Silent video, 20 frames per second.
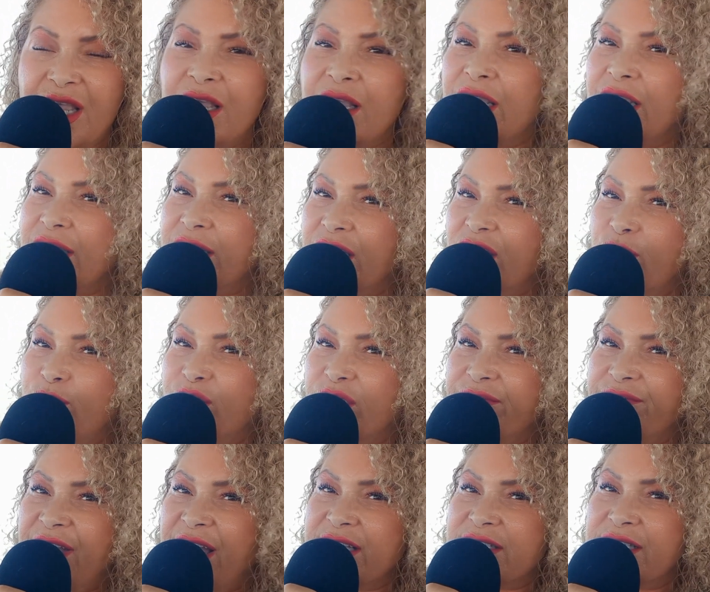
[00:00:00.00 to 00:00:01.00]
and then you put
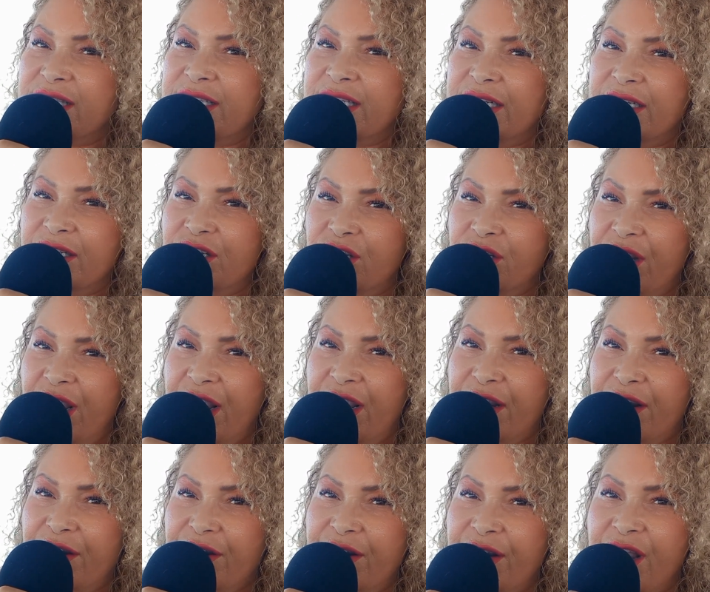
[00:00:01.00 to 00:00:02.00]
Vaseline in your
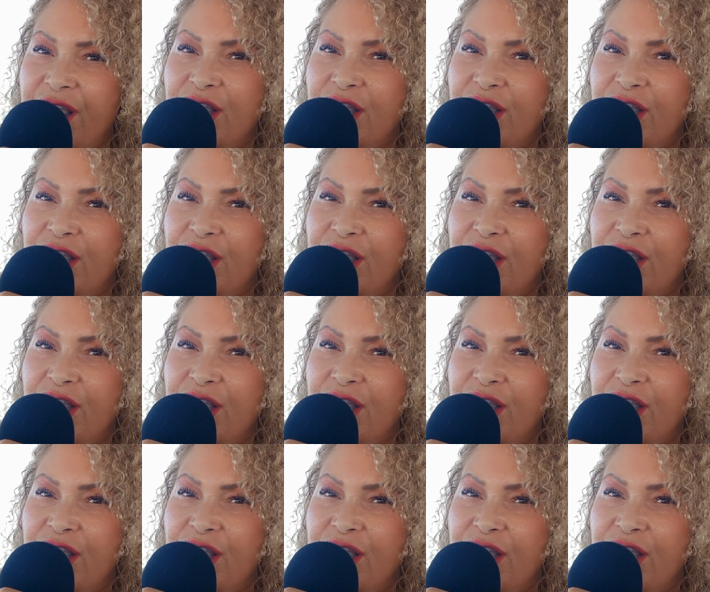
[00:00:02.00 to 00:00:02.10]
hair.